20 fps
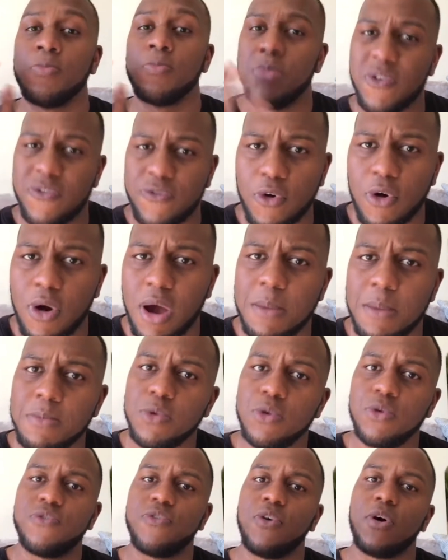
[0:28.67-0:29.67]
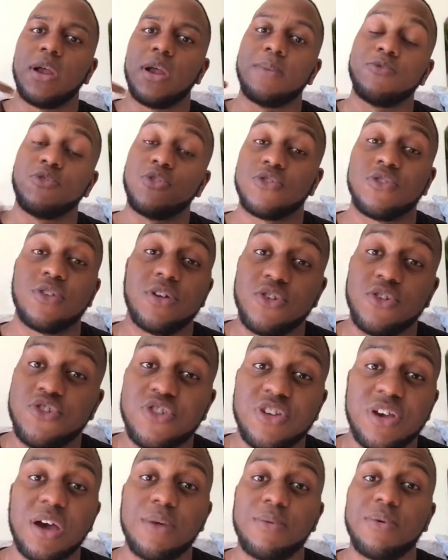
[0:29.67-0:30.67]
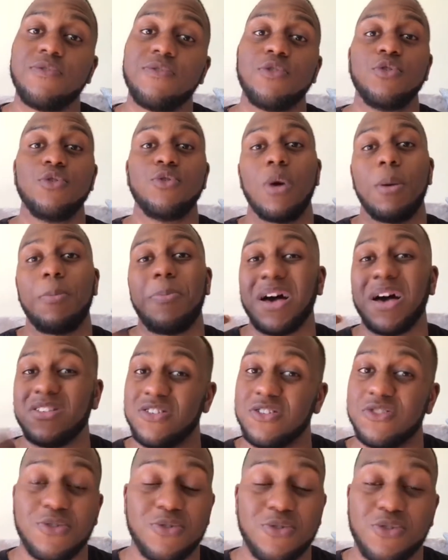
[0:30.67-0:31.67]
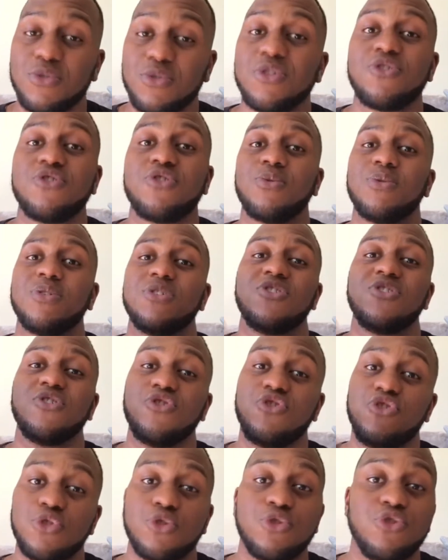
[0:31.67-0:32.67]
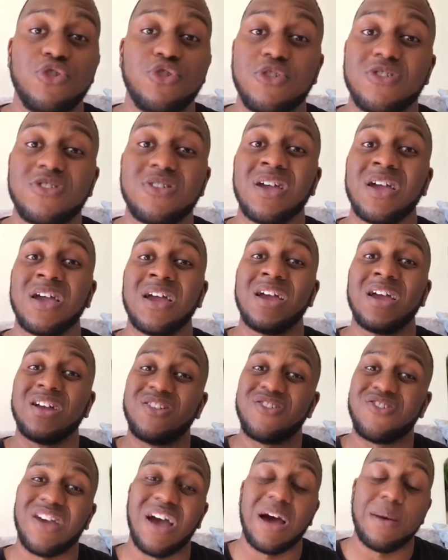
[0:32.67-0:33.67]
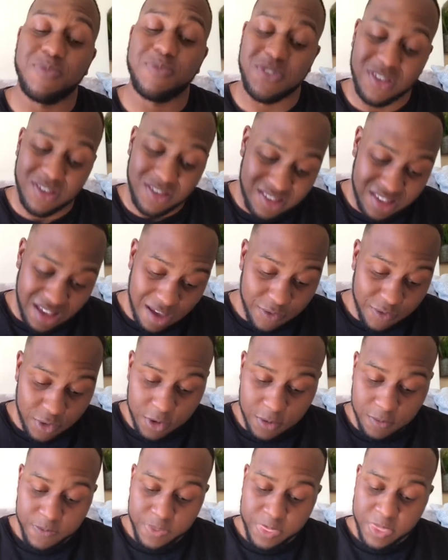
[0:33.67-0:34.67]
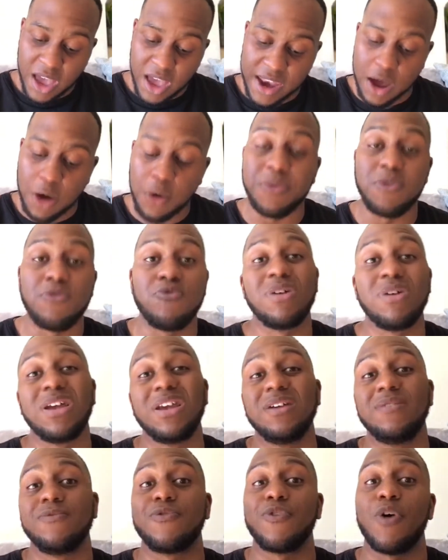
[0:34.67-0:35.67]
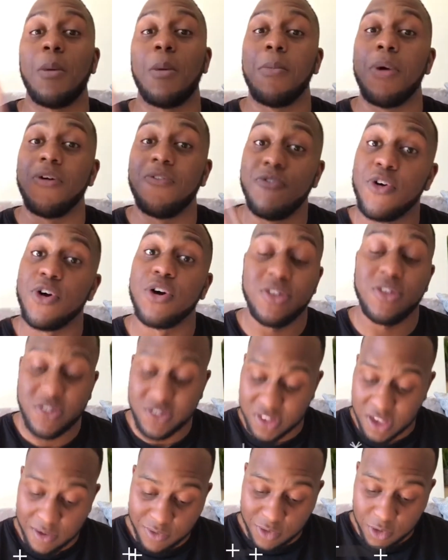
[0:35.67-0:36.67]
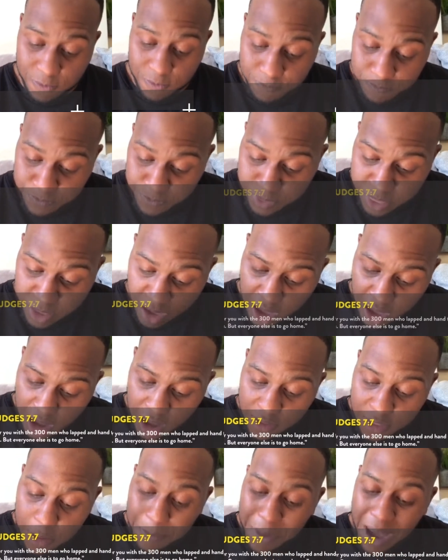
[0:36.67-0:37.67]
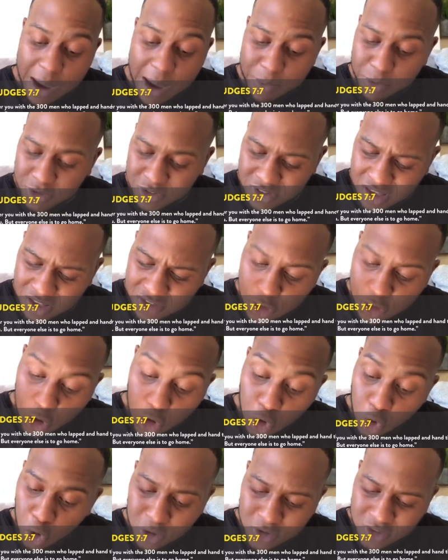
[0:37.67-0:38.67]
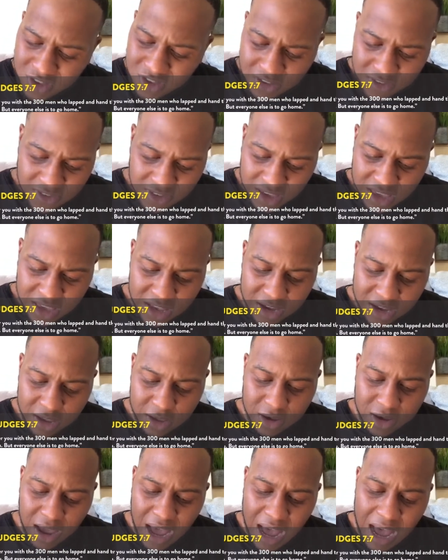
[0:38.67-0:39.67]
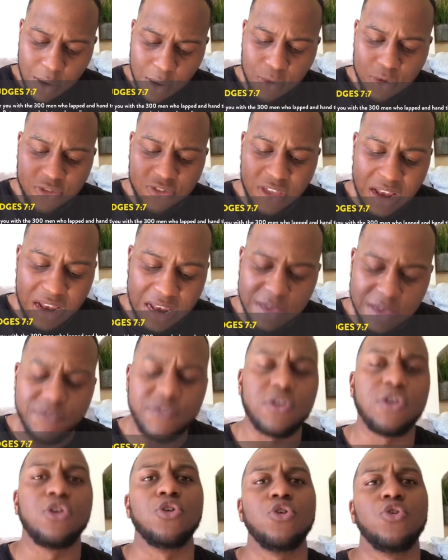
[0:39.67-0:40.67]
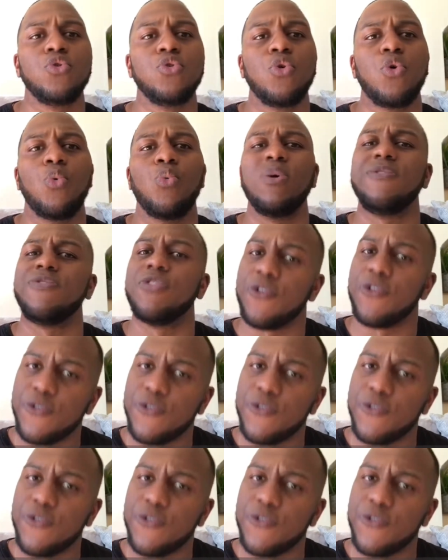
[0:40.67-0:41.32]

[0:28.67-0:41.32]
Before I move on, I'm just going to share with you a passage of scripture, which is Judges chapter 7, and I'll be reading from verse 7. And the Bible says, the Lord said to Gideon, I will deliver you with the